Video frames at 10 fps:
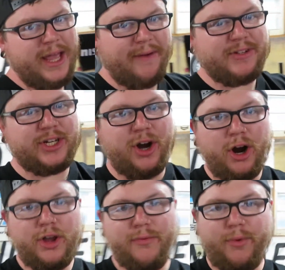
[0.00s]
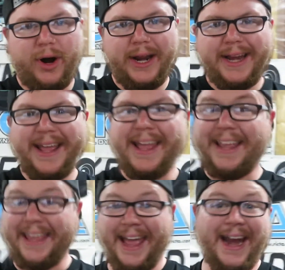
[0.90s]
it's a car you've wanted,
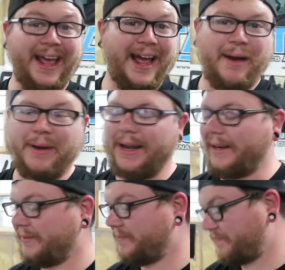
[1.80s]
get it. I mean,